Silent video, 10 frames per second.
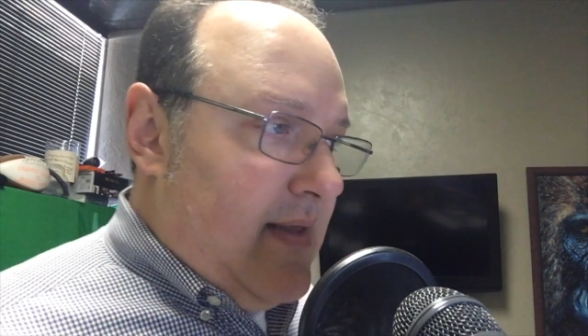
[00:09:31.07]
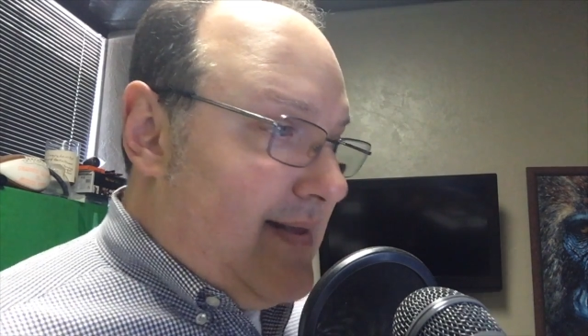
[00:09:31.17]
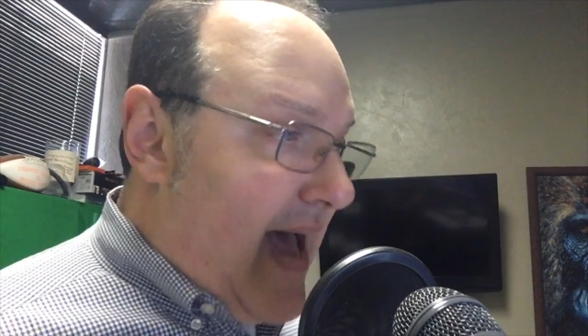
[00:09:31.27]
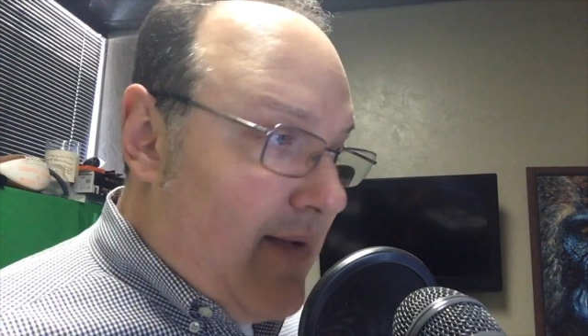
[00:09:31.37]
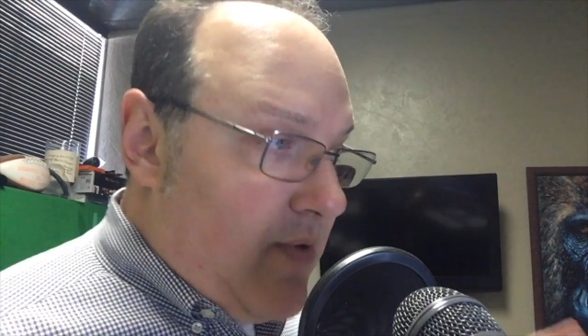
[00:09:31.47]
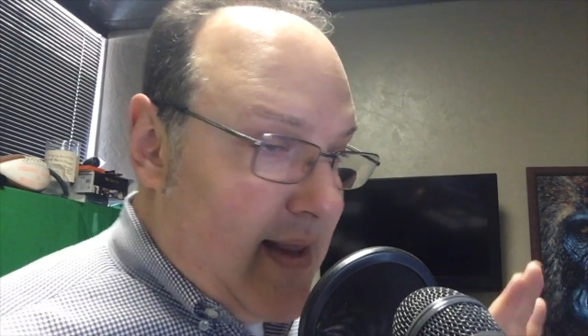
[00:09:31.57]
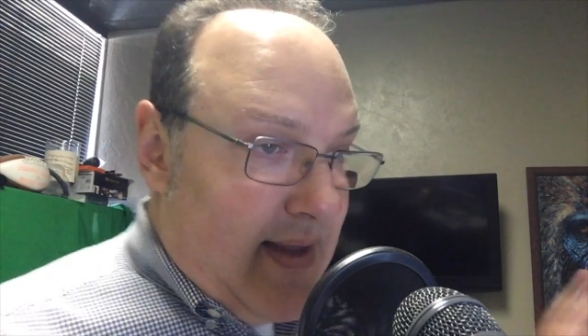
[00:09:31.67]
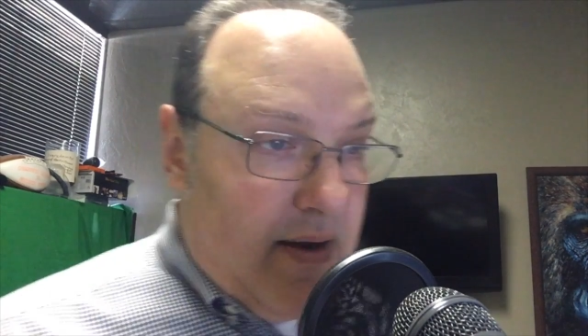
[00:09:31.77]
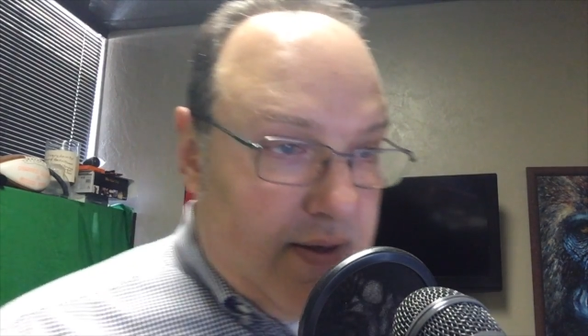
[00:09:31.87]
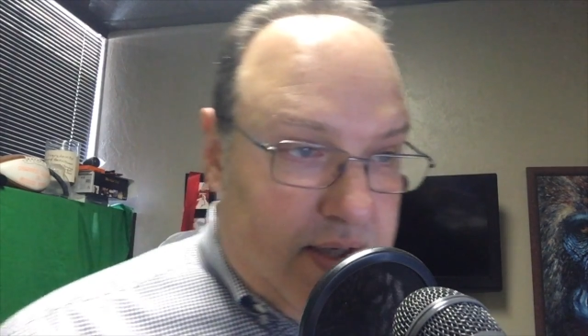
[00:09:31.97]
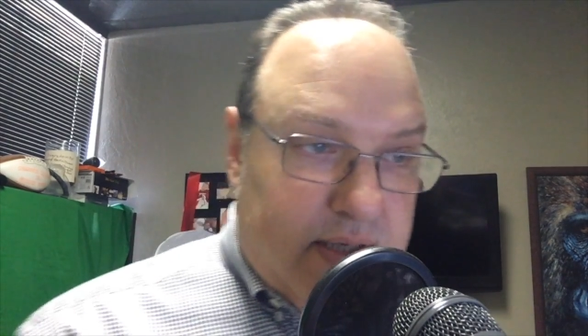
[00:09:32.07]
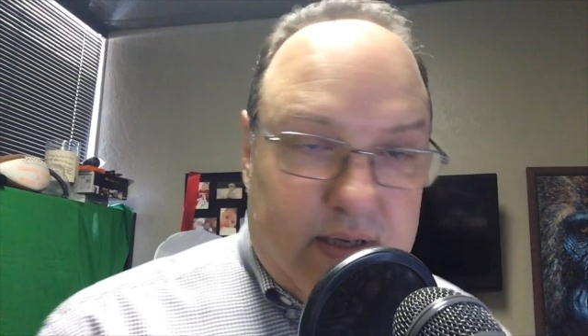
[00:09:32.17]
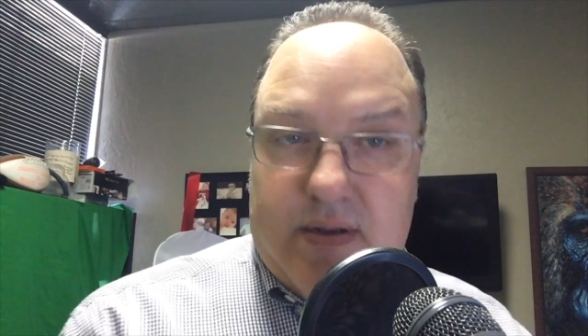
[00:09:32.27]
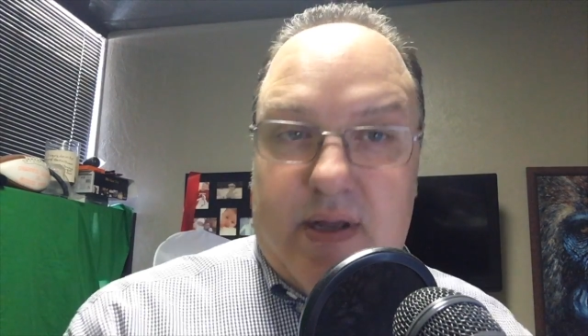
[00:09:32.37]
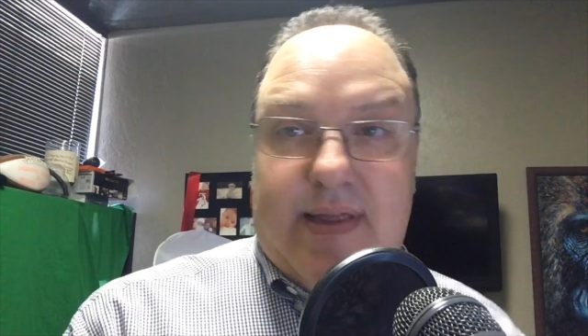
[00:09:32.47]
That right there is
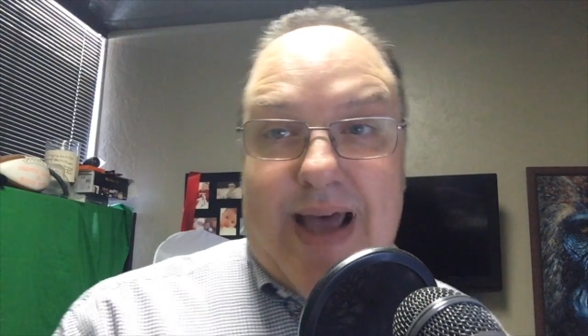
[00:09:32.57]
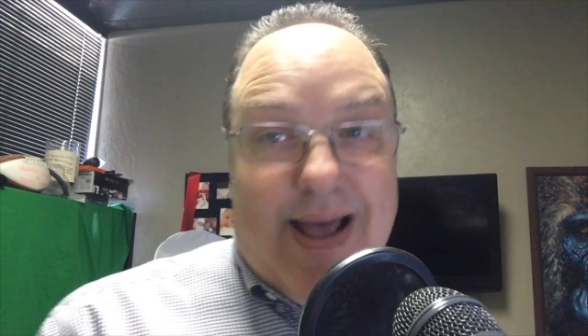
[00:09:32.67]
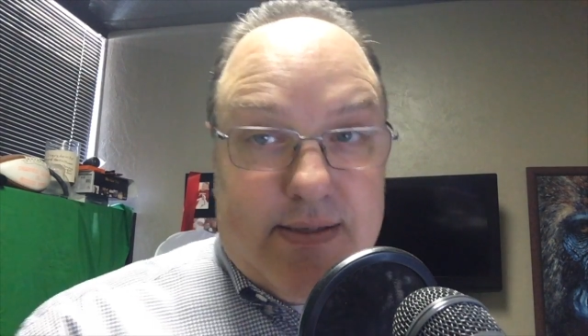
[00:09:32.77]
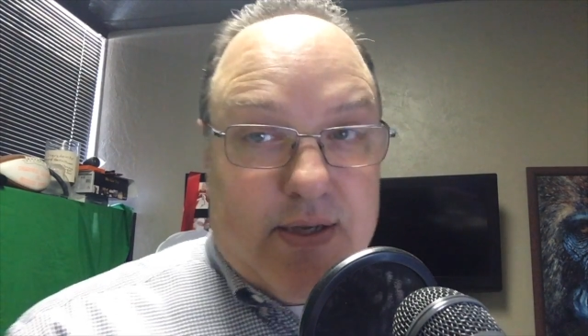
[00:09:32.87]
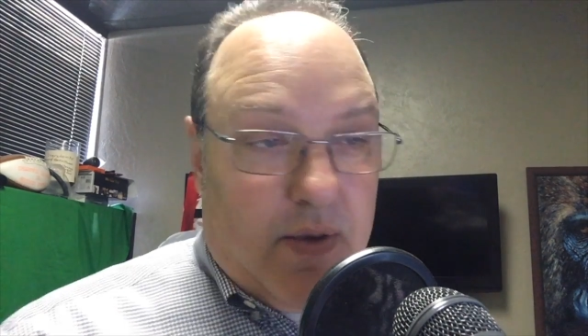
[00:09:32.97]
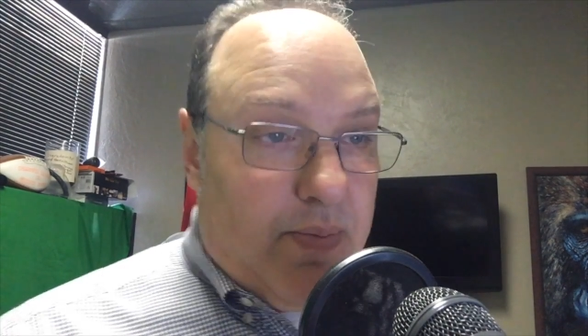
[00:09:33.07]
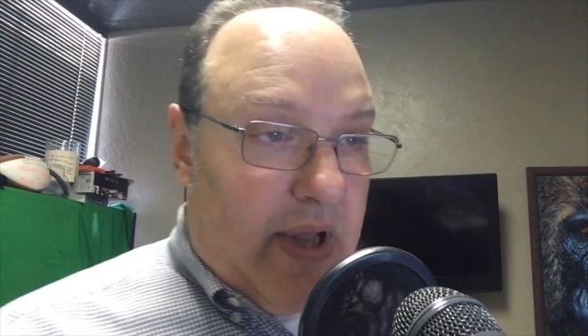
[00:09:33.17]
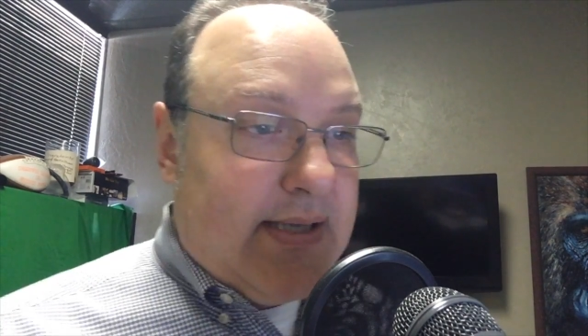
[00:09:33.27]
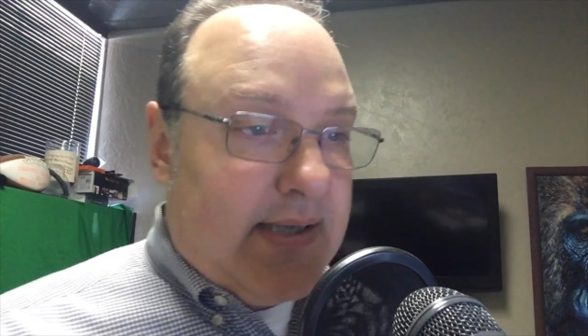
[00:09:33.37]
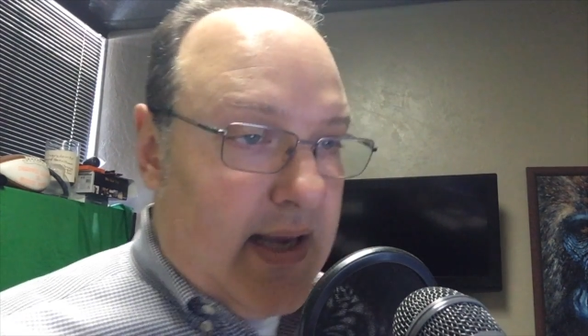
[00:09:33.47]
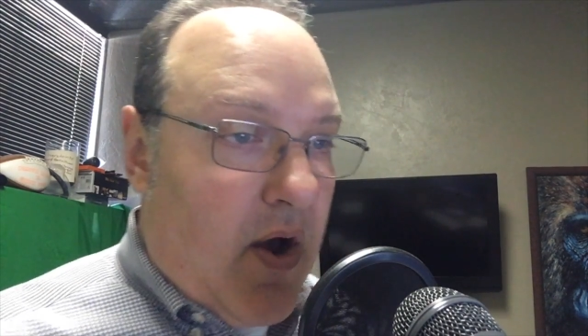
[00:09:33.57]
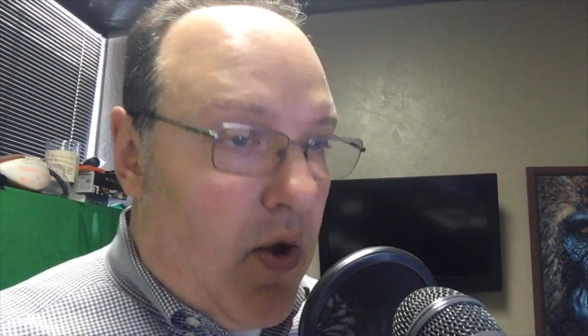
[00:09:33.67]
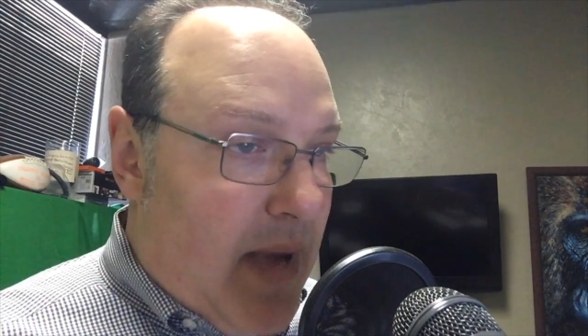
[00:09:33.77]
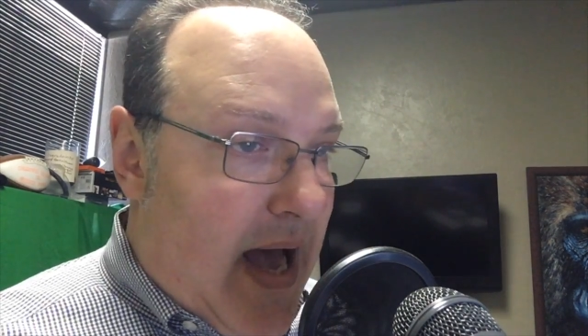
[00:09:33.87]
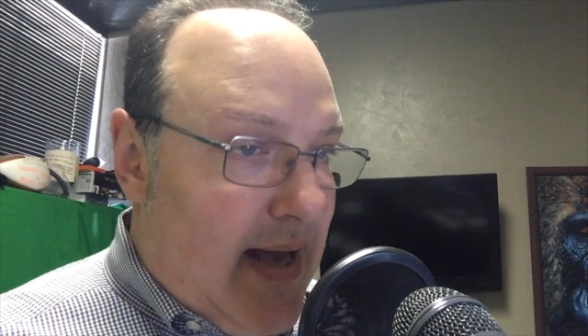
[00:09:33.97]
that's a blessing
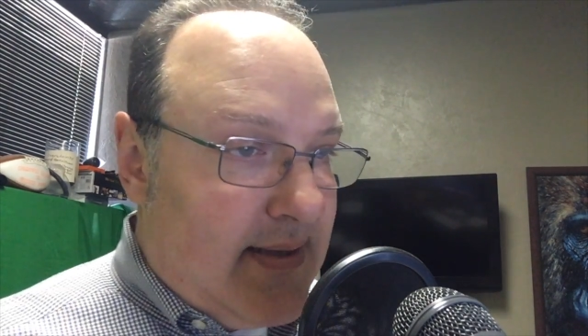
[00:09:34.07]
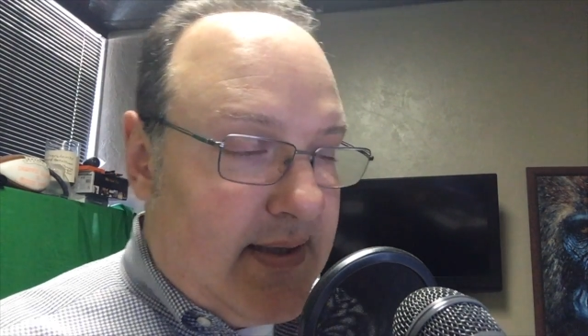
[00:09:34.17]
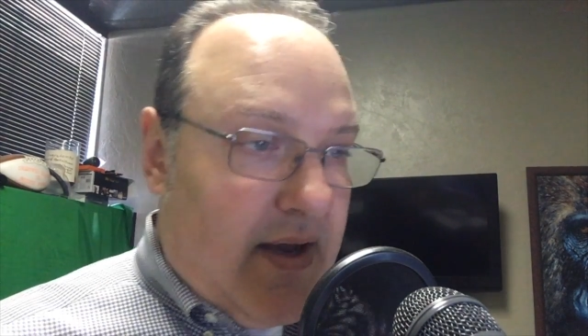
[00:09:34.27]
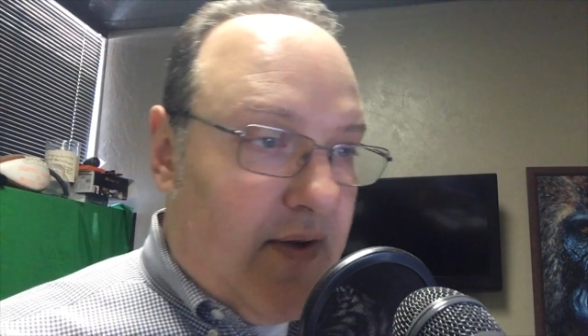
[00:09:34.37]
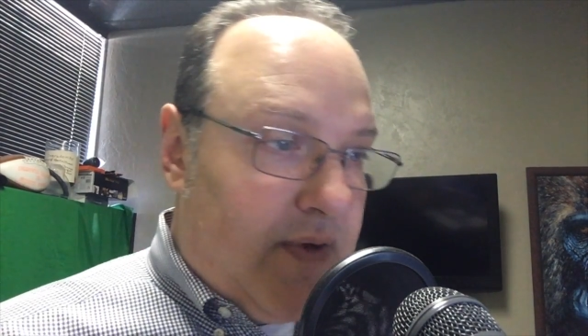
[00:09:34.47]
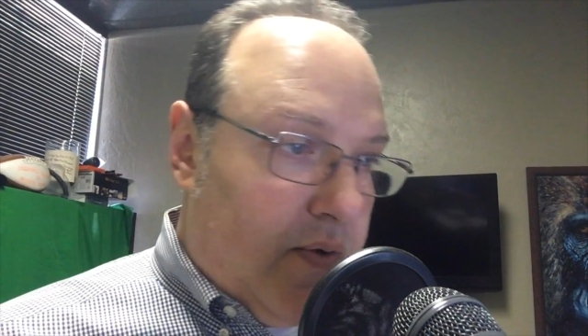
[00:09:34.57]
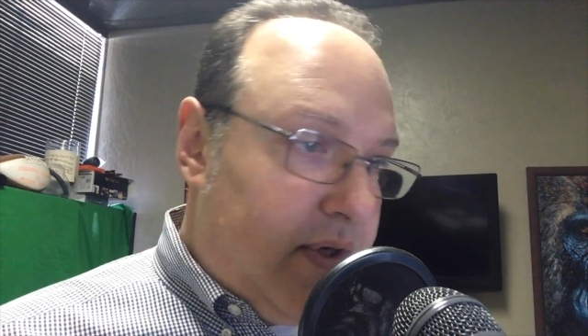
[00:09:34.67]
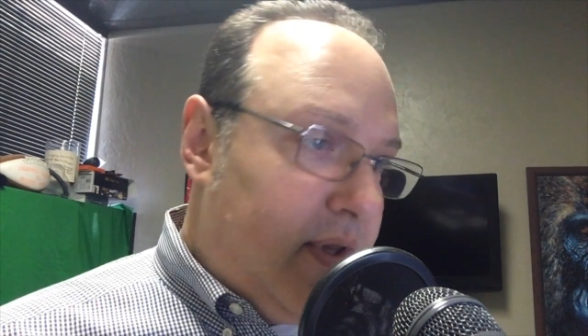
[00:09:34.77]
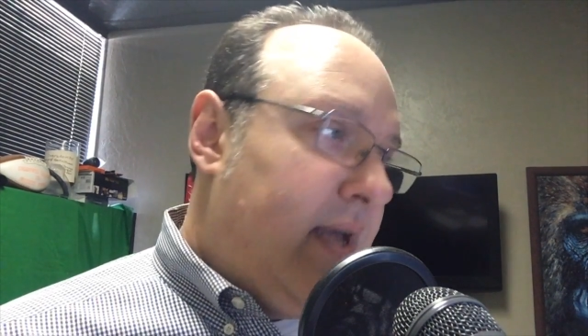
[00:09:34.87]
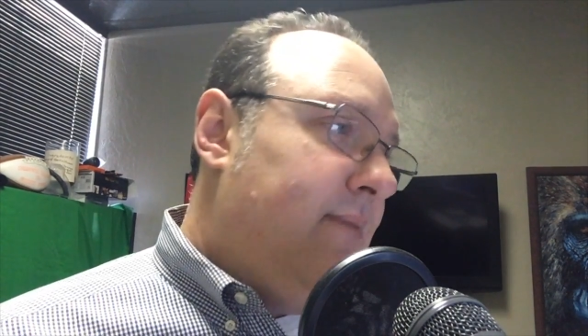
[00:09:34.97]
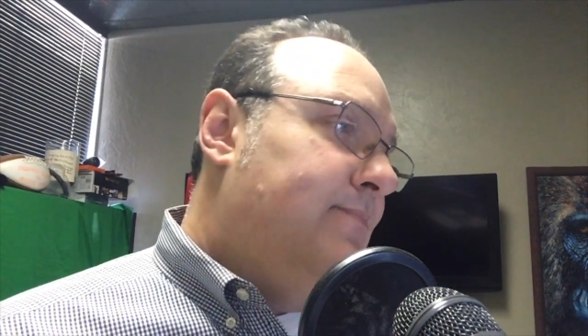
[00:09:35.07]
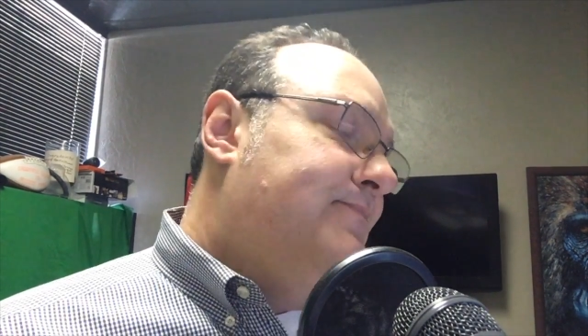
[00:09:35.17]
all by itself, don't you think?